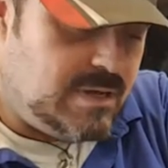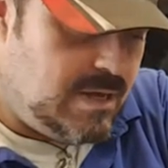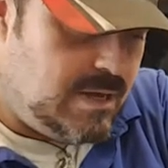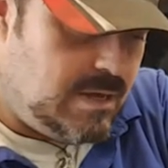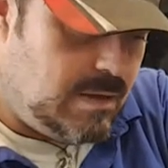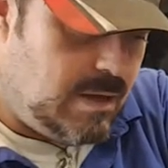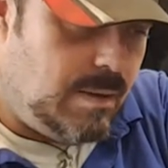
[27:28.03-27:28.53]

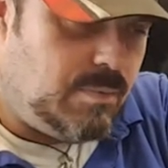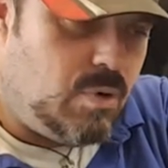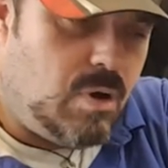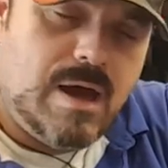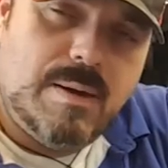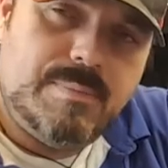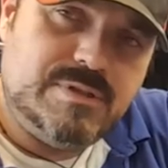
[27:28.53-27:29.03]
I'm
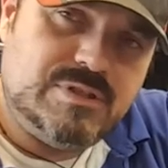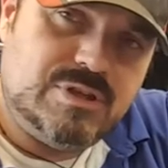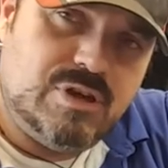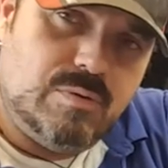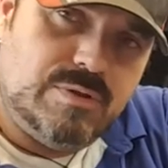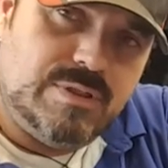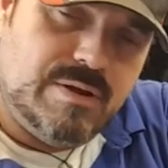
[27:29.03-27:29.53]
quite happy to
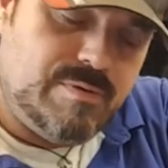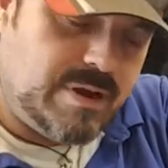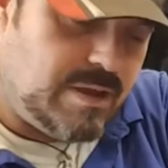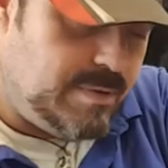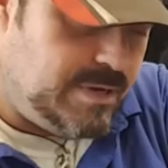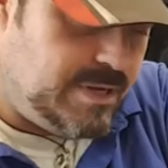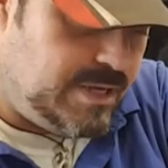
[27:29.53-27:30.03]
go with their
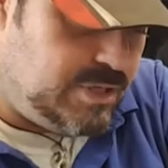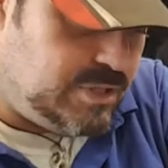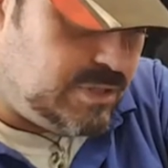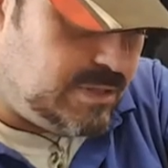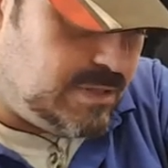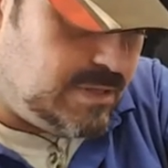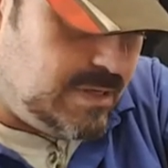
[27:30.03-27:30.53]

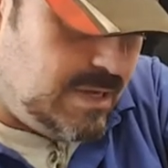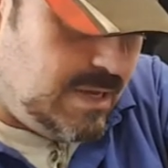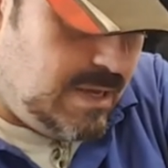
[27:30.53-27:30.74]
recommendations.